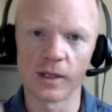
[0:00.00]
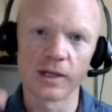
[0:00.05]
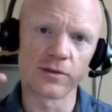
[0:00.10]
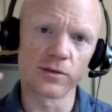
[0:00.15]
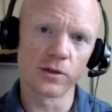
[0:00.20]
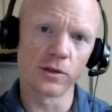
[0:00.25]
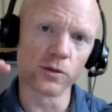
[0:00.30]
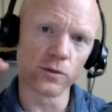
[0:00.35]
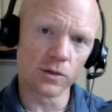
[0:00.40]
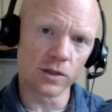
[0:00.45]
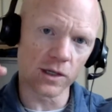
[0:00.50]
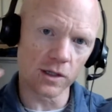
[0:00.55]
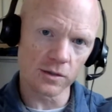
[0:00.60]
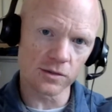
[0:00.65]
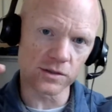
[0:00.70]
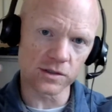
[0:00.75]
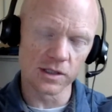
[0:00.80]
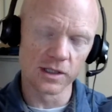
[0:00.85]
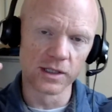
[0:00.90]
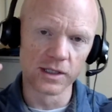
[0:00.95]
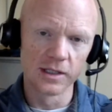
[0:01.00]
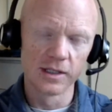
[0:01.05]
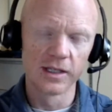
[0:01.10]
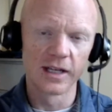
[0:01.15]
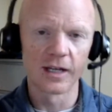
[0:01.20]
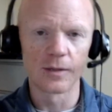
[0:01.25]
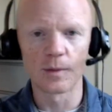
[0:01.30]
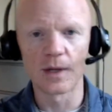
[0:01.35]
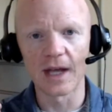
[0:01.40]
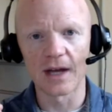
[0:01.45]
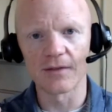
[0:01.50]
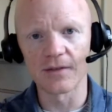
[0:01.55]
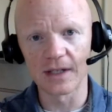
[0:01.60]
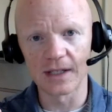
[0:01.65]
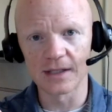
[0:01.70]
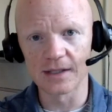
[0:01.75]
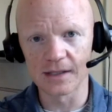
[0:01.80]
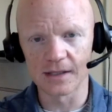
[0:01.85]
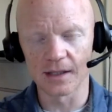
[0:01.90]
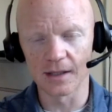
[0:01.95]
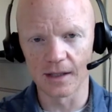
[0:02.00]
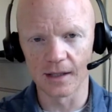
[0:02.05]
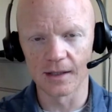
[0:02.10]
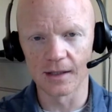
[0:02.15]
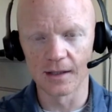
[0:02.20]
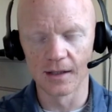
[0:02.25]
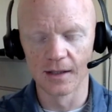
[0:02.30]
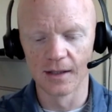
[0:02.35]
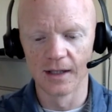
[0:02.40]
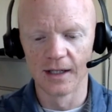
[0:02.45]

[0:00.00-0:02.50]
We have glucose and we have insulin.